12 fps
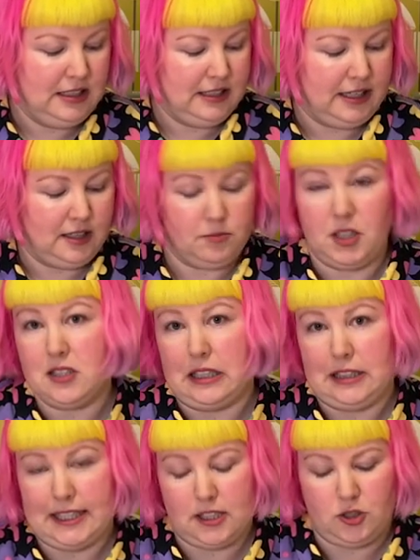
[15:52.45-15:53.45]
and because I
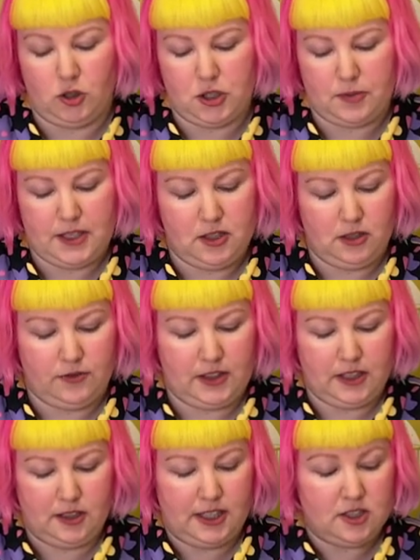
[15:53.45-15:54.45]
like to torch myself
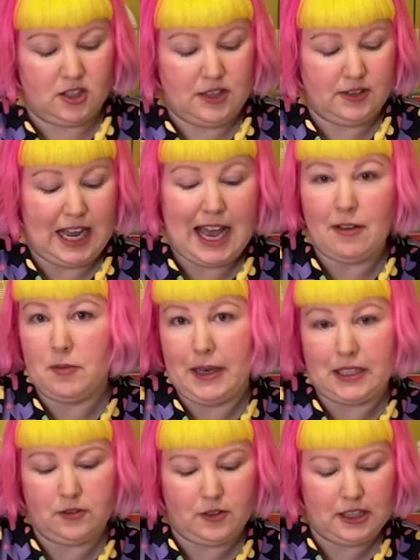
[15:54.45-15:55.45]
and I don't even have a
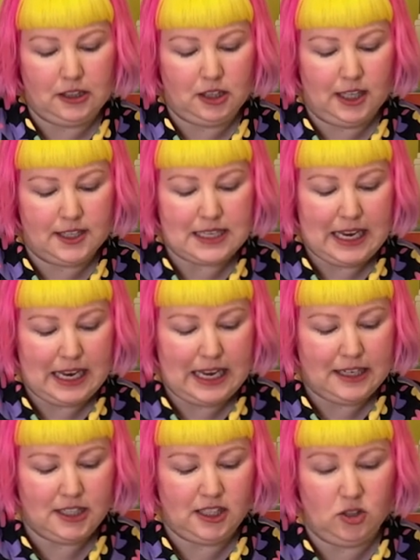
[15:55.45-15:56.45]
magnifying glass
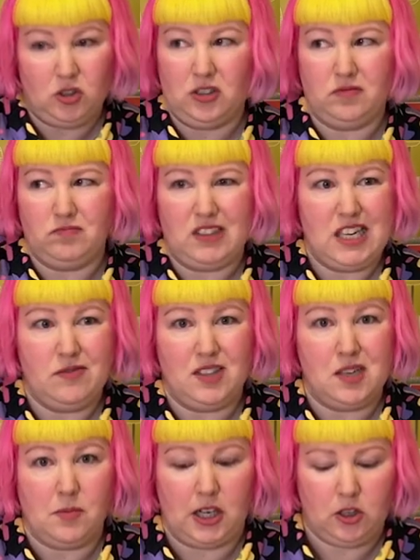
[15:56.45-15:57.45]
handy or even
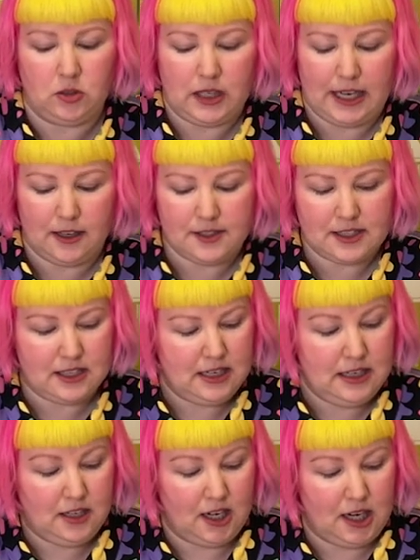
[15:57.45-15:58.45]
in my whole house,
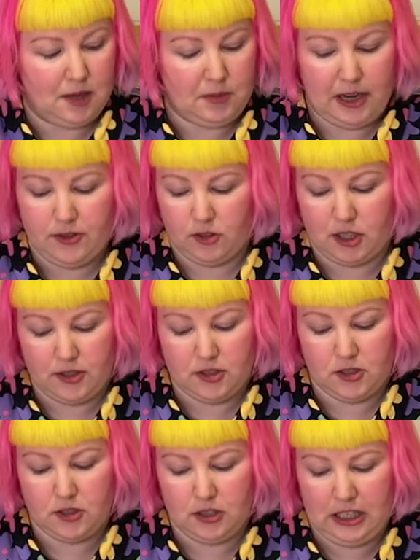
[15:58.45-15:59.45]
I thought I'd do